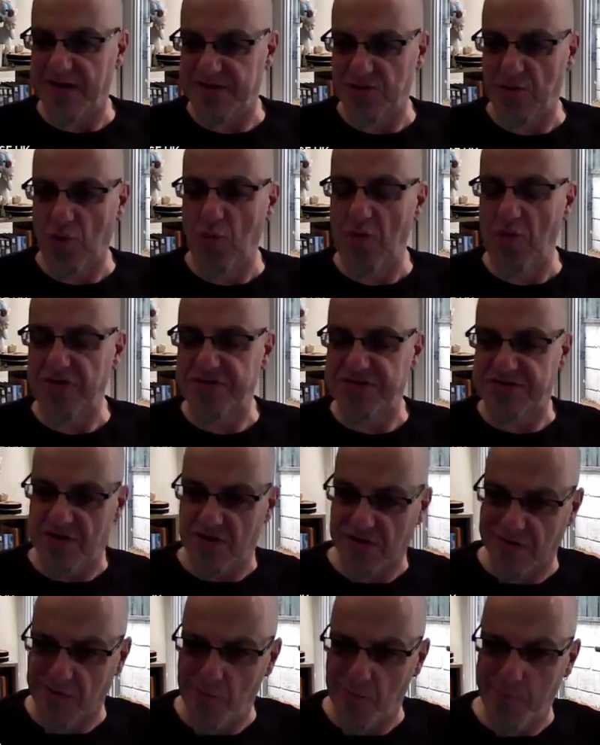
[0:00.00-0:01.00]
It's almost
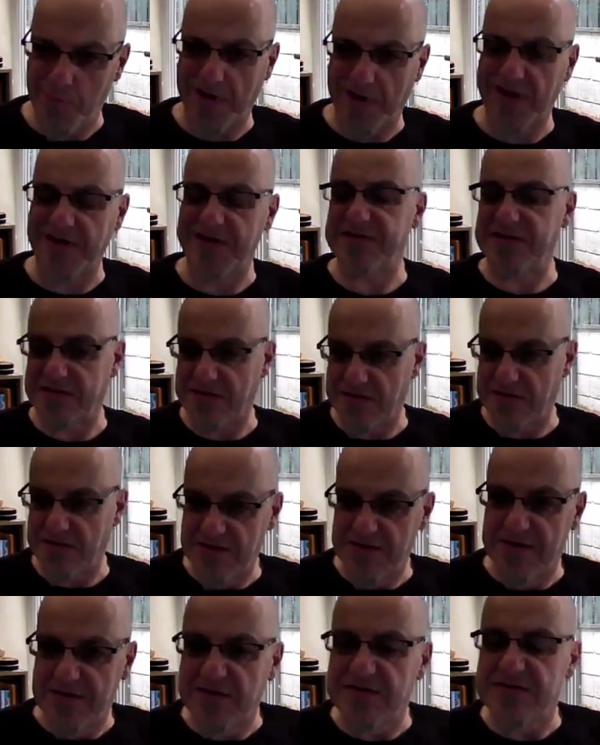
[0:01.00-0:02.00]
like a complete
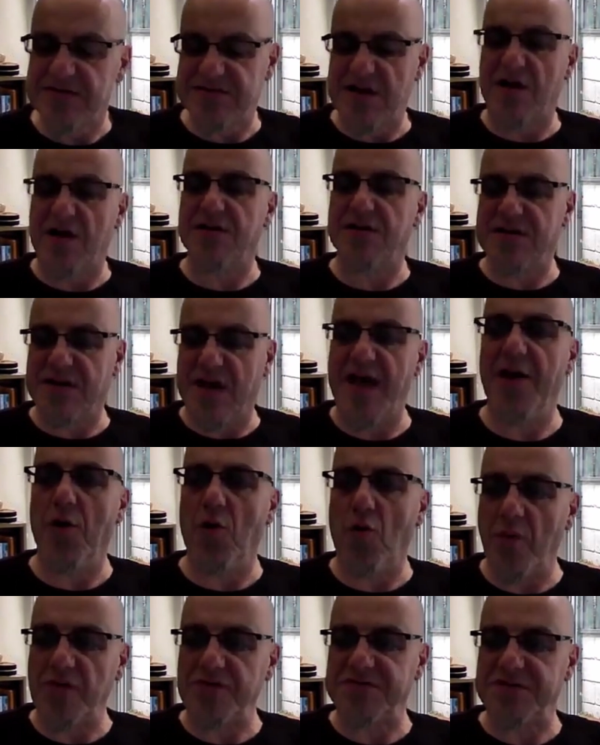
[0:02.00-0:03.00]
start again,
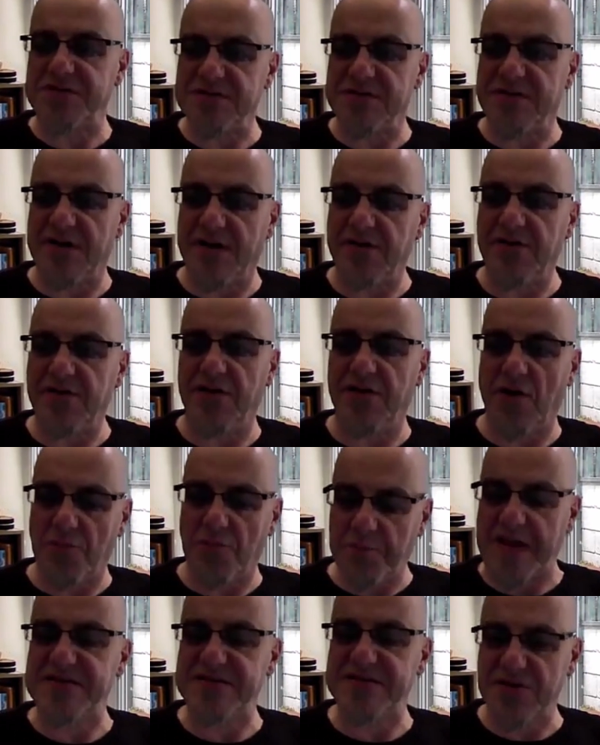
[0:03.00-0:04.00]
almost, isn't it?
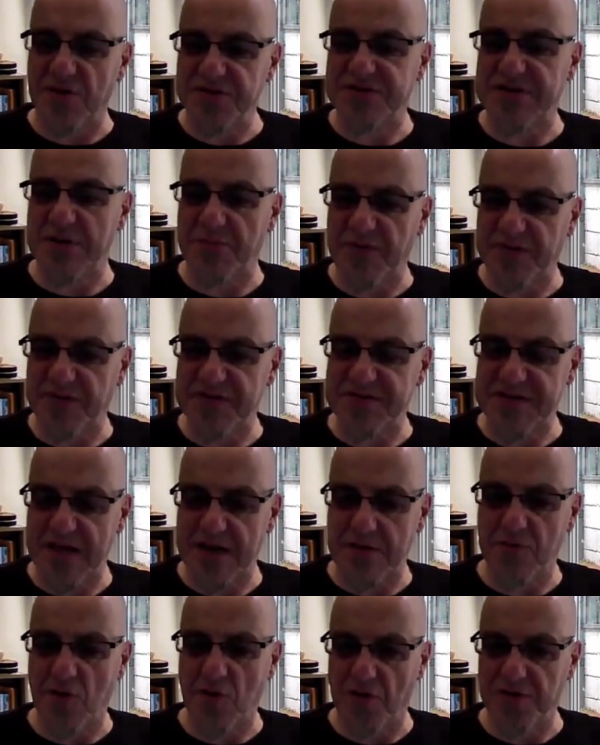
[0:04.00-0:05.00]
Based on some of the
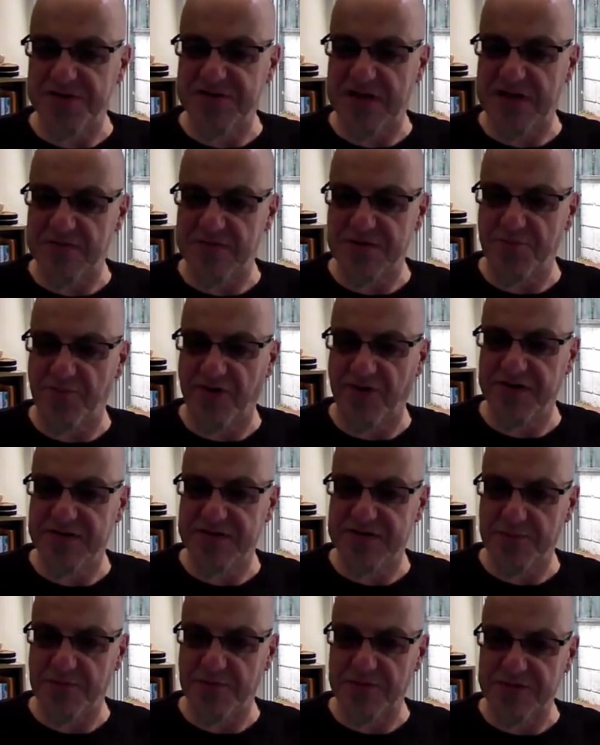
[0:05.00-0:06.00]
same concepts and
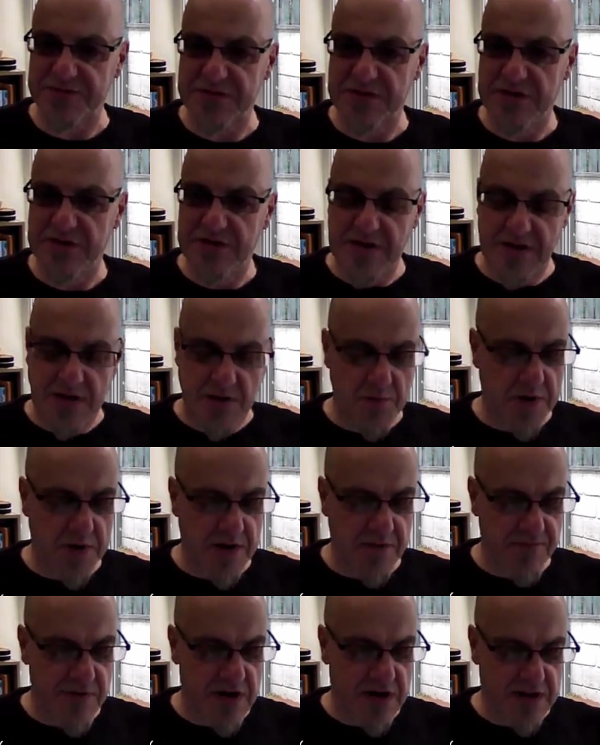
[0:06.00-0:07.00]
principles, but
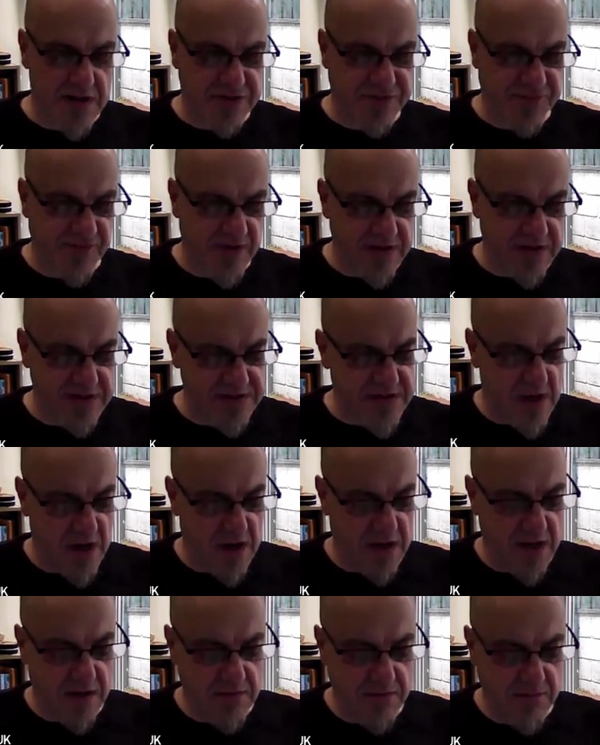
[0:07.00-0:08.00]
it really is
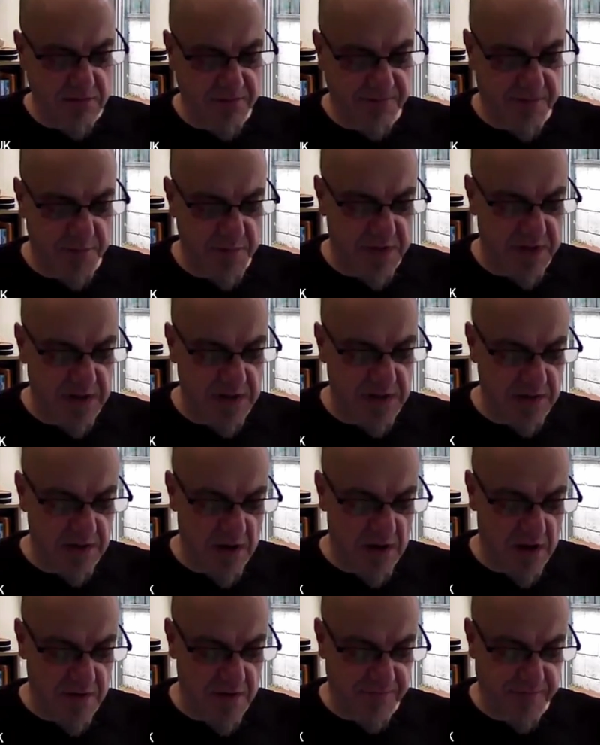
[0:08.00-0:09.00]
redesigning from
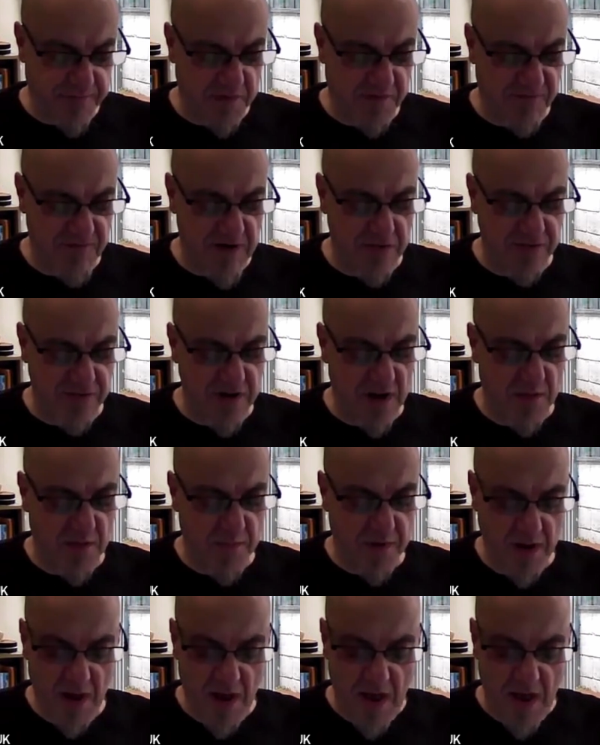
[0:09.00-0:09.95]
the ground up.